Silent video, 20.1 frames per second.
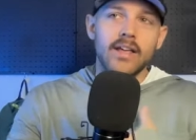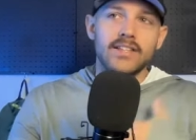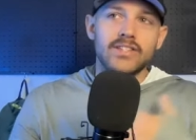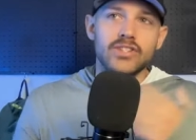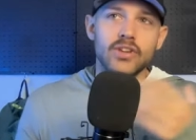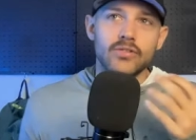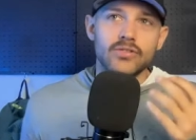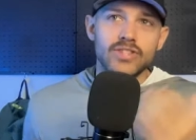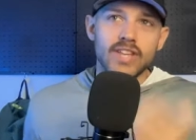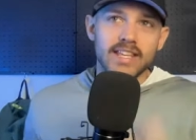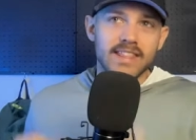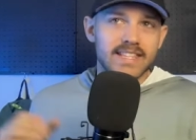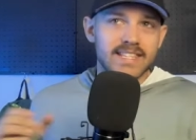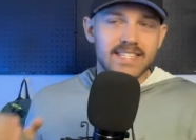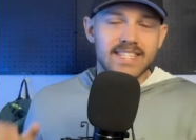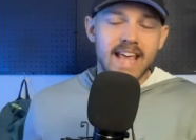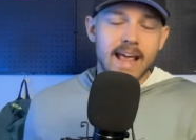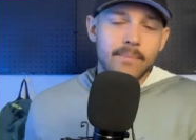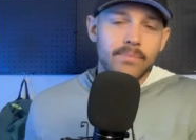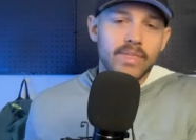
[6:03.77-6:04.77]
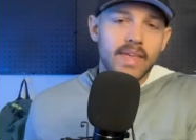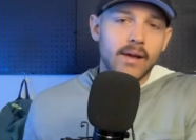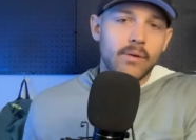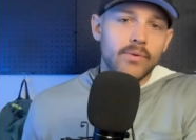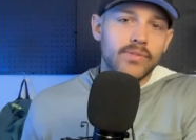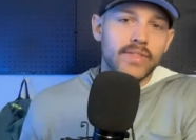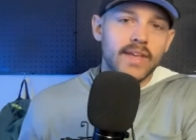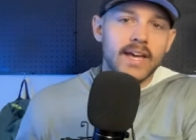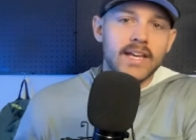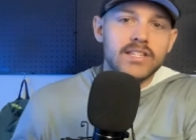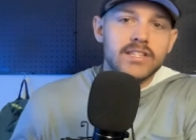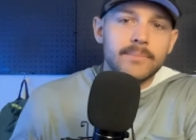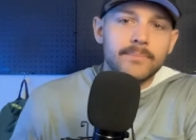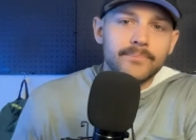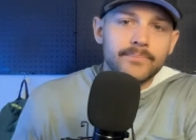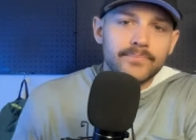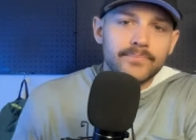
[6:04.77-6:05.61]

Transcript: And so it's like the same thing with this.